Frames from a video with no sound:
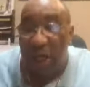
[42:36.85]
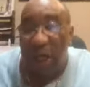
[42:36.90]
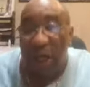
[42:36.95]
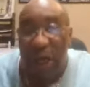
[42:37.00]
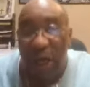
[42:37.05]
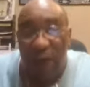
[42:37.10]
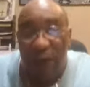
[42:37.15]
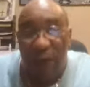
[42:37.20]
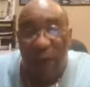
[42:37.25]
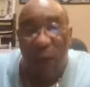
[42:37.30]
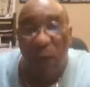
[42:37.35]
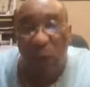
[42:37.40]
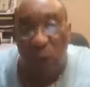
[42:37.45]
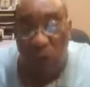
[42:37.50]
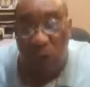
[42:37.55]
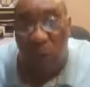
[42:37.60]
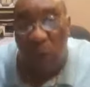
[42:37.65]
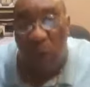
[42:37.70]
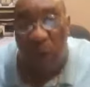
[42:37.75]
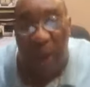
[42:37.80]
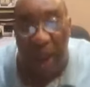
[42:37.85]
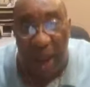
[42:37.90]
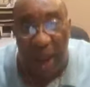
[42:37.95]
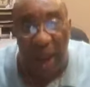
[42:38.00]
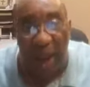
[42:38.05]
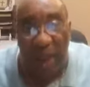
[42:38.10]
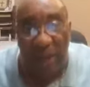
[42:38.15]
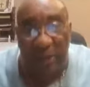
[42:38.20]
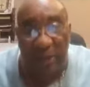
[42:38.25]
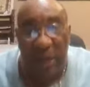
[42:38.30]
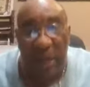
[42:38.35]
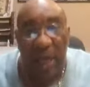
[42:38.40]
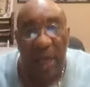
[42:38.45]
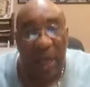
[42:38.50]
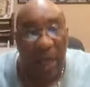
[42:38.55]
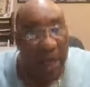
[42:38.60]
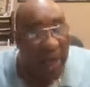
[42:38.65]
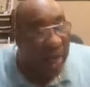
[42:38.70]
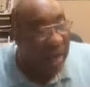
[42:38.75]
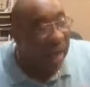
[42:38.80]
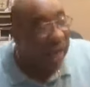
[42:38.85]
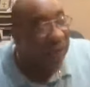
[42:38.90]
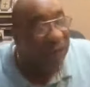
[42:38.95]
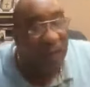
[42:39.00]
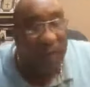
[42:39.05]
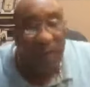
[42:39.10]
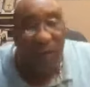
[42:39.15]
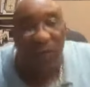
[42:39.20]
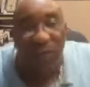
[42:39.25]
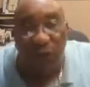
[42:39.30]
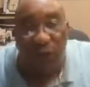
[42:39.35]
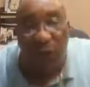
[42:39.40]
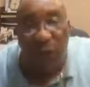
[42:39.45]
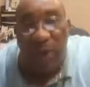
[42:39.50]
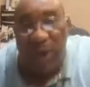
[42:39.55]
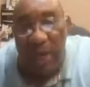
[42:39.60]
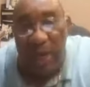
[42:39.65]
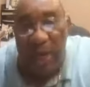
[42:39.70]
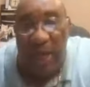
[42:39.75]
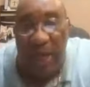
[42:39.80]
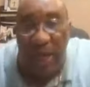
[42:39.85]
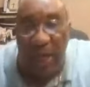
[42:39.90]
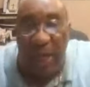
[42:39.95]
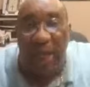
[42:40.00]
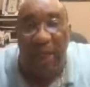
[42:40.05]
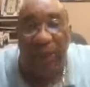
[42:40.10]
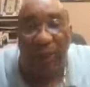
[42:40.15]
in four squares and having the three in each